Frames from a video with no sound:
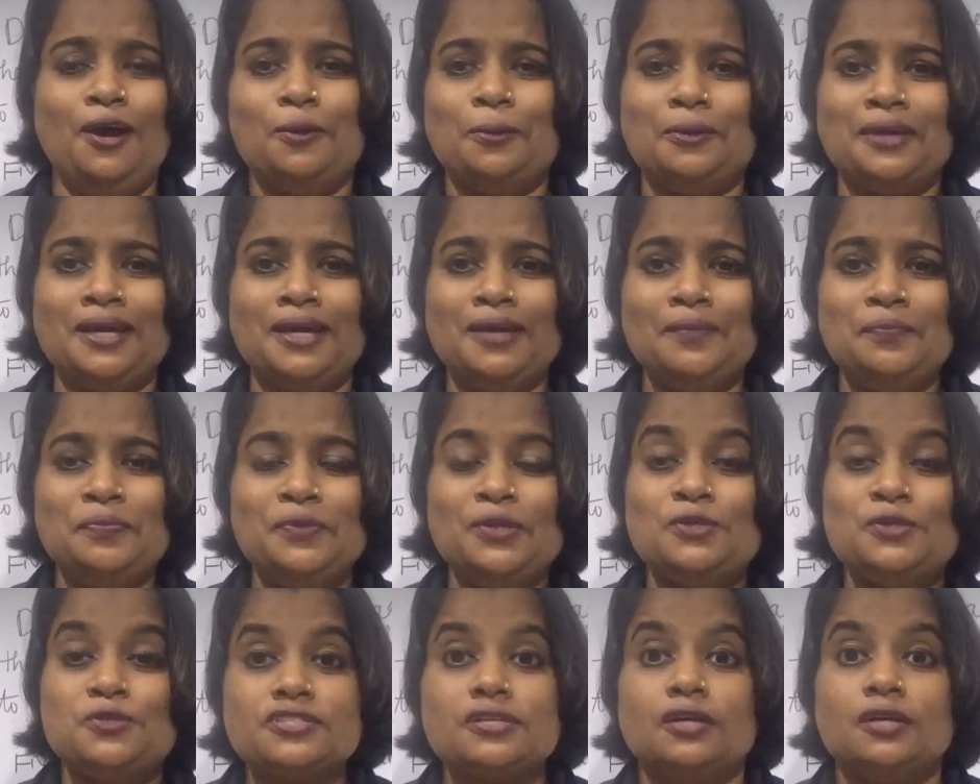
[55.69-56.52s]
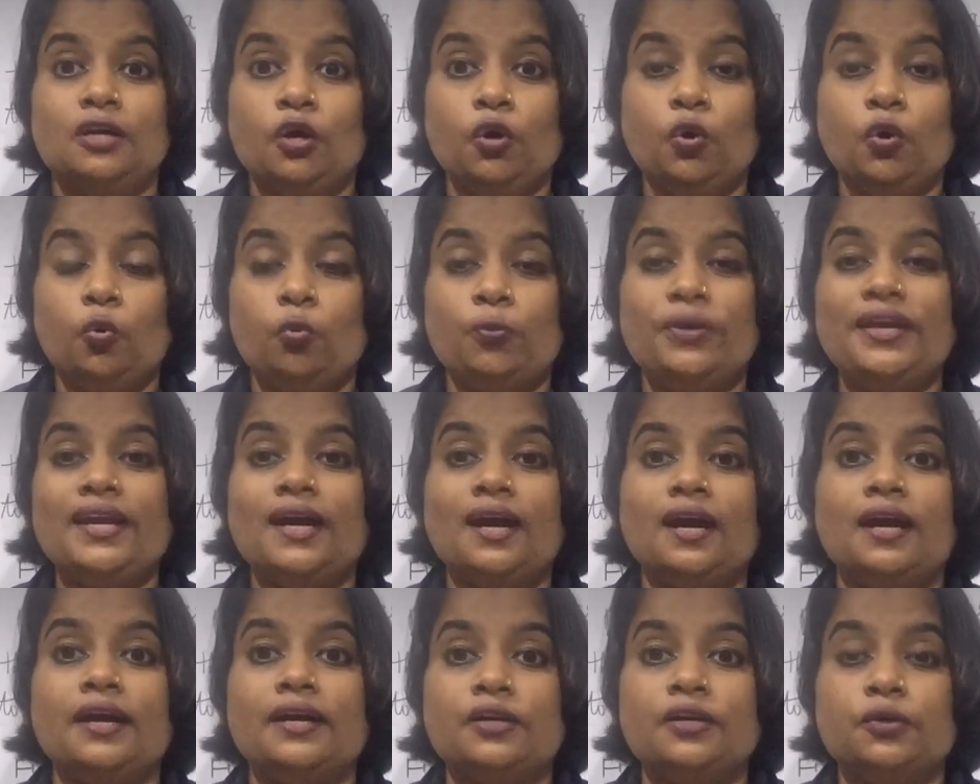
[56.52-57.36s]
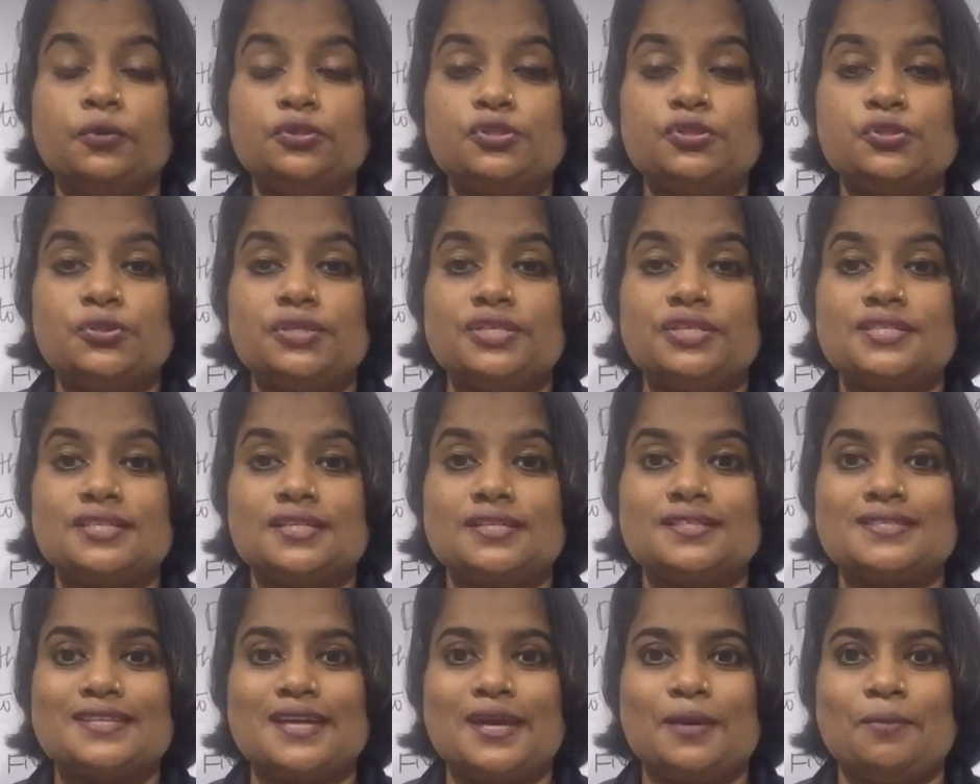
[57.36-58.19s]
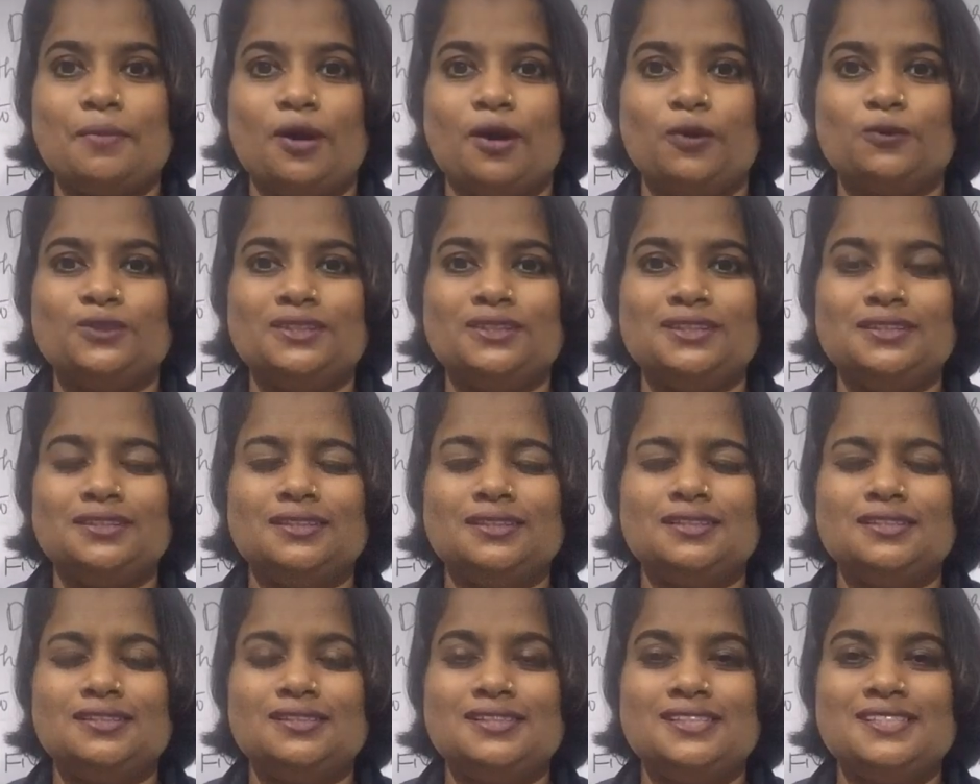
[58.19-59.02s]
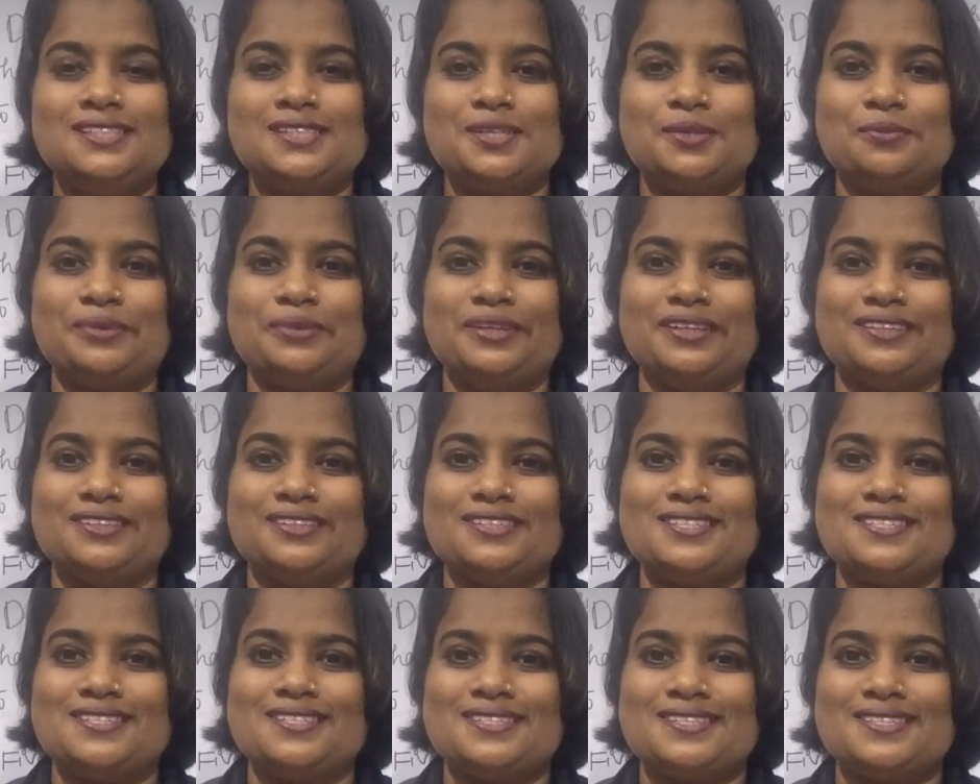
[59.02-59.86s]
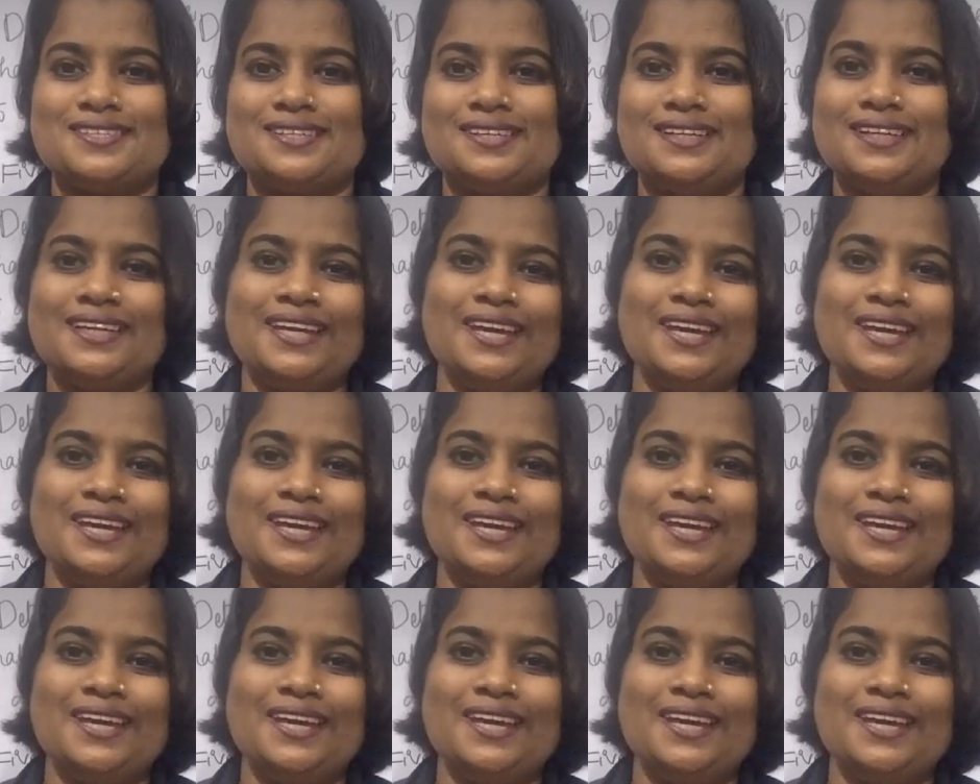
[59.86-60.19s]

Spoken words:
Okay, we are going to discuss about the determiners.